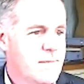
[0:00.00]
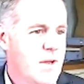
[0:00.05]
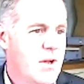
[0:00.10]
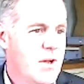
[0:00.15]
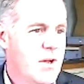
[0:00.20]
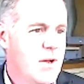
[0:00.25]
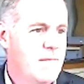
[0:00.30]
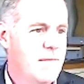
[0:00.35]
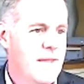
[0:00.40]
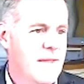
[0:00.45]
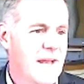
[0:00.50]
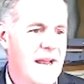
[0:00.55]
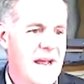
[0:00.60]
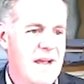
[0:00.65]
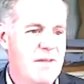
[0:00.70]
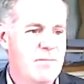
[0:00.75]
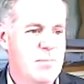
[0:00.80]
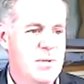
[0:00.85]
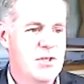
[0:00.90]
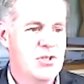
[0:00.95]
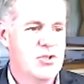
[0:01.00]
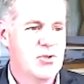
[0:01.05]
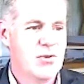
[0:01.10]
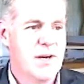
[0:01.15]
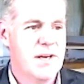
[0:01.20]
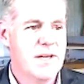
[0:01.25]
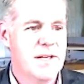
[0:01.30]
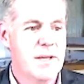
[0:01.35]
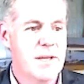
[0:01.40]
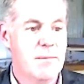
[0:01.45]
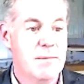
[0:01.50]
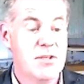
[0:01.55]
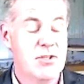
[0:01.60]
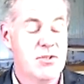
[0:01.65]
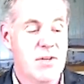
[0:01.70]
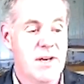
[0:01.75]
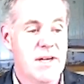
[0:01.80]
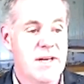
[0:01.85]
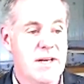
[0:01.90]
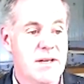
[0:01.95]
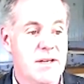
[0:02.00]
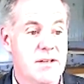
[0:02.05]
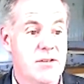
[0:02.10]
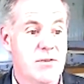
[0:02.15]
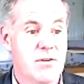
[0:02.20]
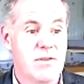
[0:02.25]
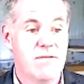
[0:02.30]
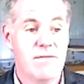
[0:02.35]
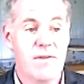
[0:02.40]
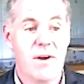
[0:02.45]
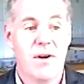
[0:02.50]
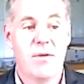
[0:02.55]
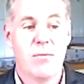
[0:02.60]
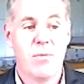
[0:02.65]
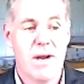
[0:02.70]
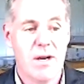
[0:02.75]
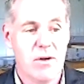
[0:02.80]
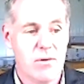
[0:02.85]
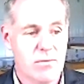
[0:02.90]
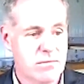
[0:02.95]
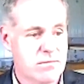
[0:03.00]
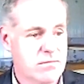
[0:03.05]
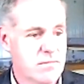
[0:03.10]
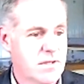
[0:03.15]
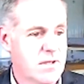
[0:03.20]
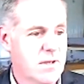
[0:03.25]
They have been trading. They've been trading and doing very well